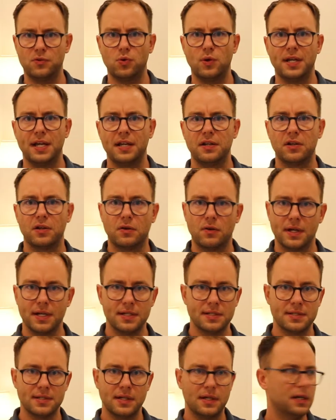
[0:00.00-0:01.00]
28
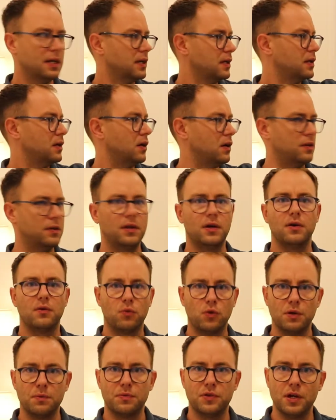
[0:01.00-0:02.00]
degrees on the
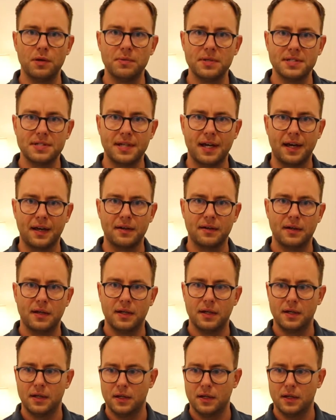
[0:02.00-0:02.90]
room thermostat,